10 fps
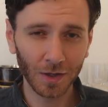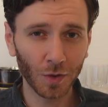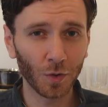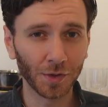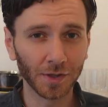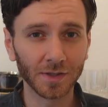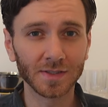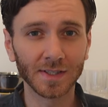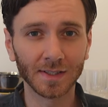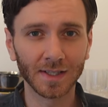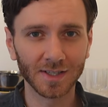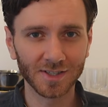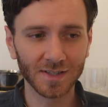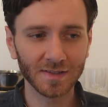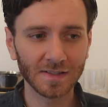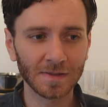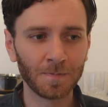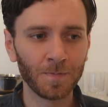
corners in kitchens.